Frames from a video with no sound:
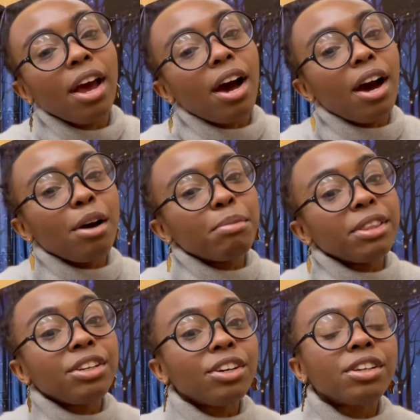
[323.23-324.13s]
Um,
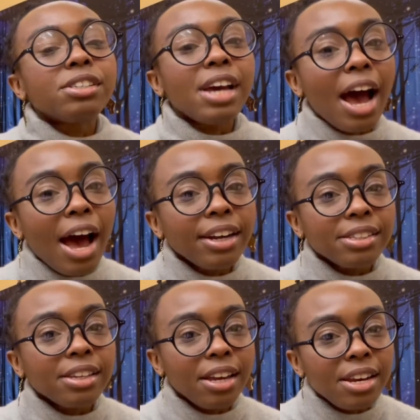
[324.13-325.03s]
and then her dad is
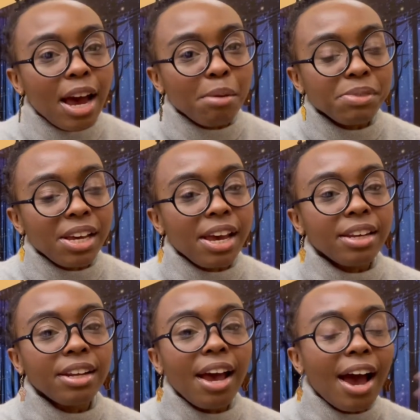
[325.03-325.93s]
kidnapped.
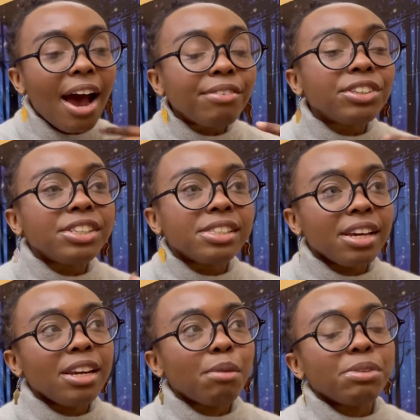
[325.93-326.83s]
And after he's
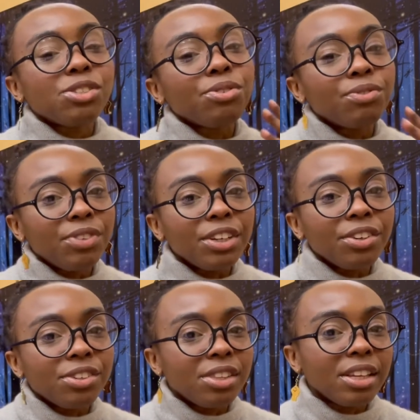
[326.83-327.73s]
kidnapped, it's
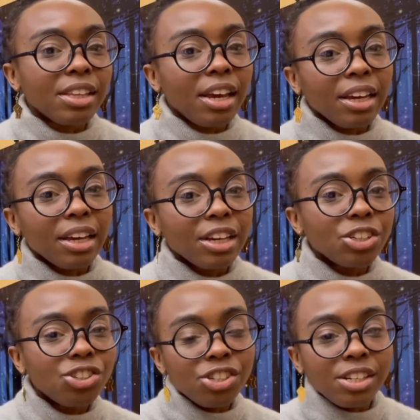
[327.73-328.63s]
revealed that like
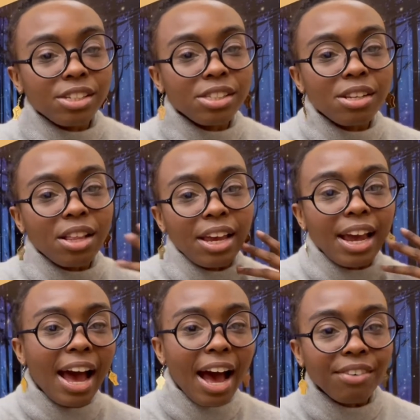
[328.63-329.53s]
she is like
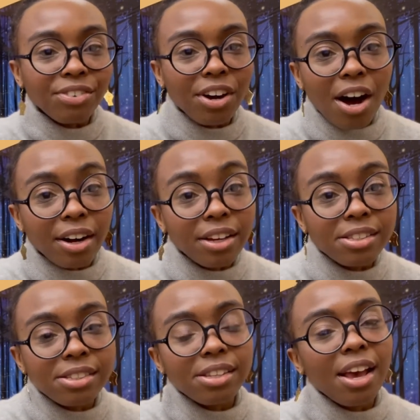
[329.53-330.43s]
half
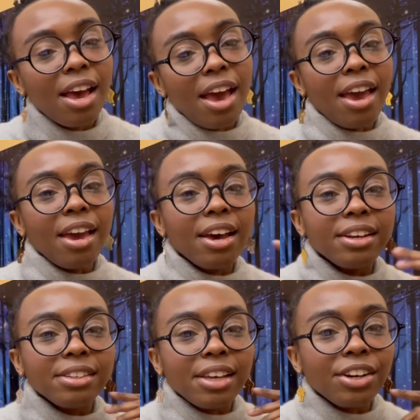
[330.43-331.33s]
goddess
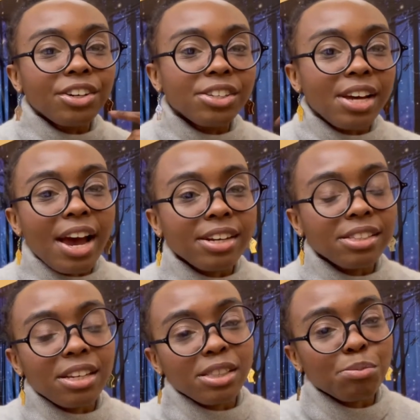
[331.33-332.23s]
and that her dad is
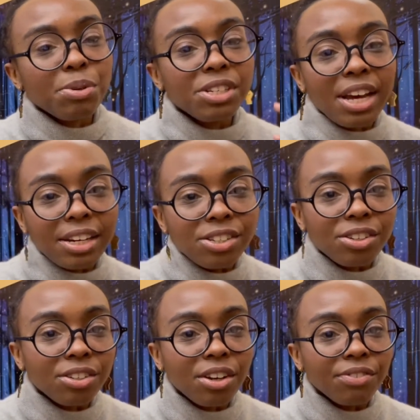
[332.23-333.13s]
like the
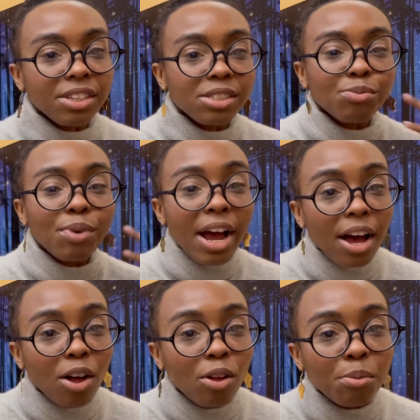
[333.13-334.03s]
protector of this
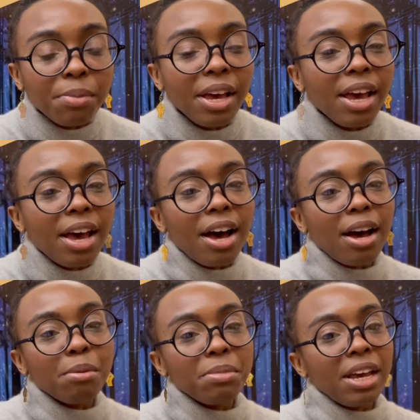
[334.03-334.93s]
realm
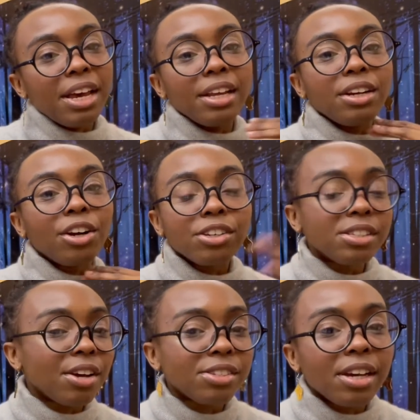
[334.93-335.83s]
um, and her
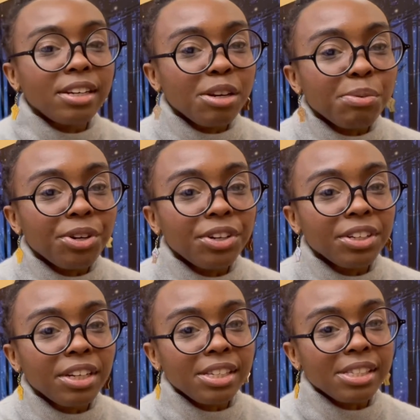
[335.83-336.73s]
south side
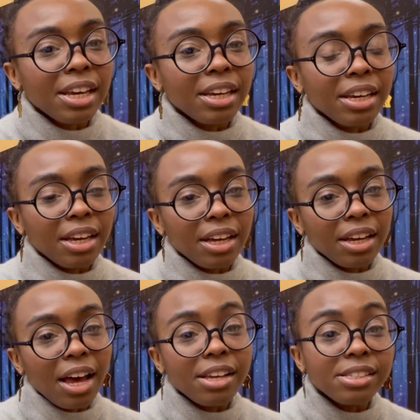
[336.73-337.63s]
neighborhood is like a,
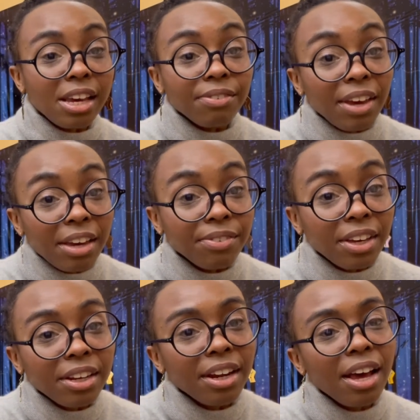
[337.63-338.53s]
a safe
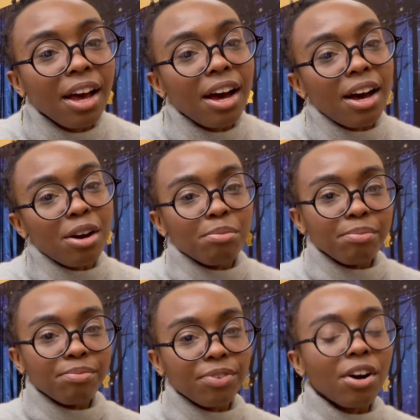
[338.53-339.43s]
haven
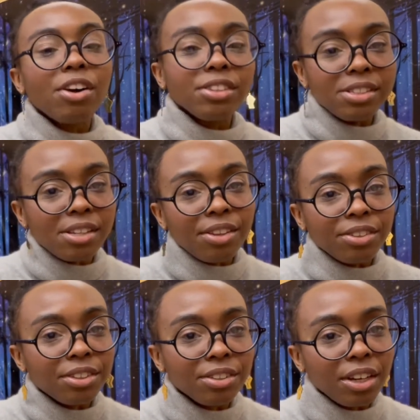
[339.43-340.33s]
um, for all these
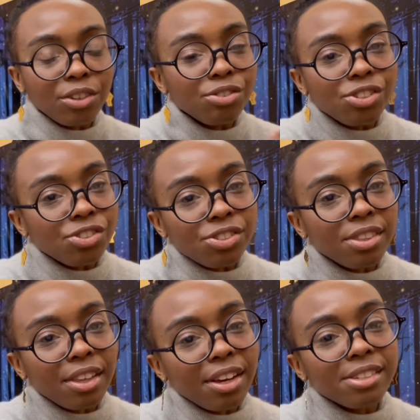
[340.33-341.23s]
other like creatures
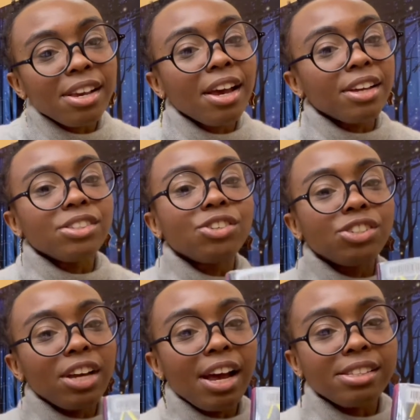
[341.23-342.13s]
and things and so
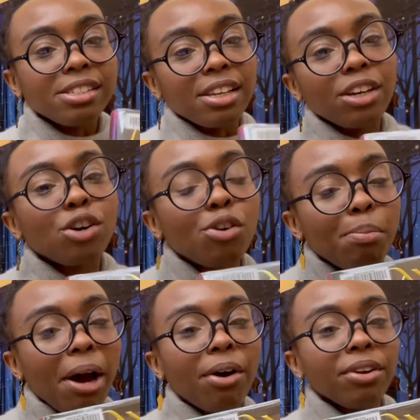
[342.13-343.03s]
she has to like go
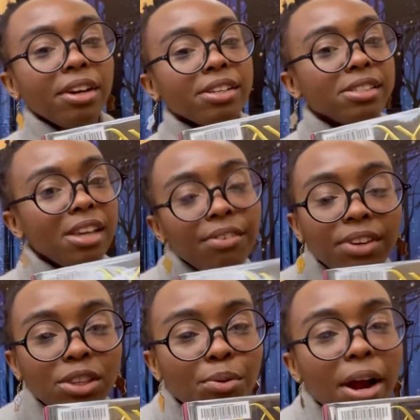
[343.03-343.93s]
about
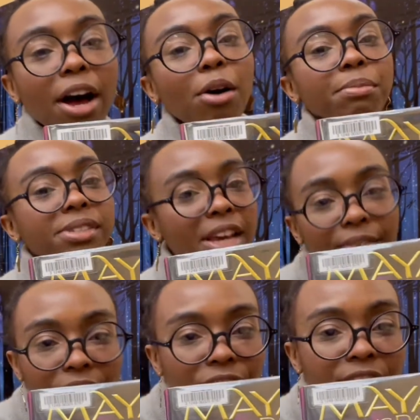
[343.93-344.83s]
saving the realm
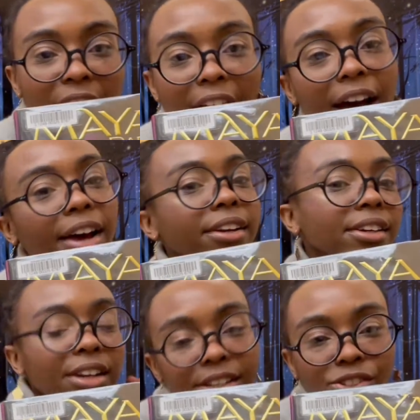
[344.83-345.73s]
saving her dad
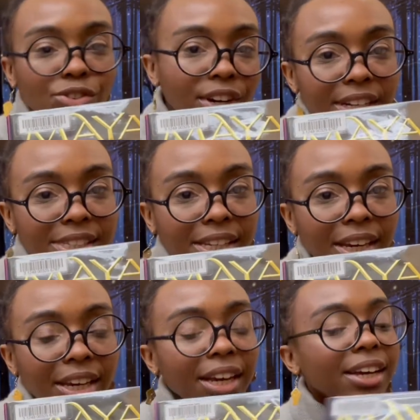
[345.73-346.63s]
it's
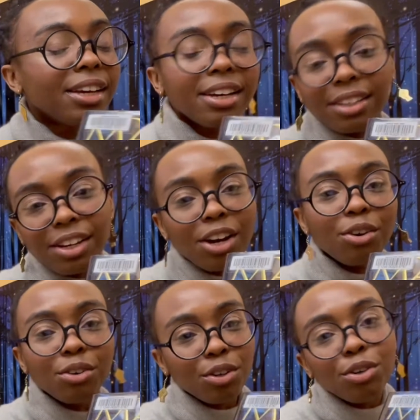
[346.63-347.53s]
crazy you
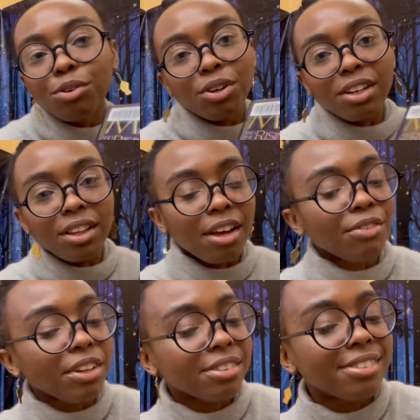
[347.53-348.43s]
know who couldn't love
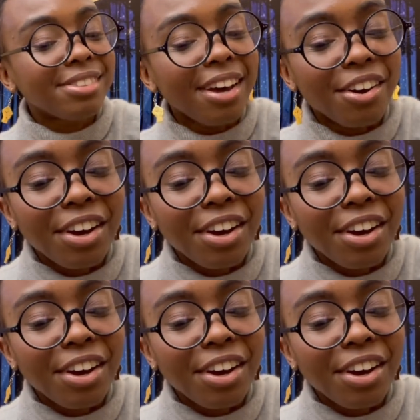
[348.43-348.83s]
it so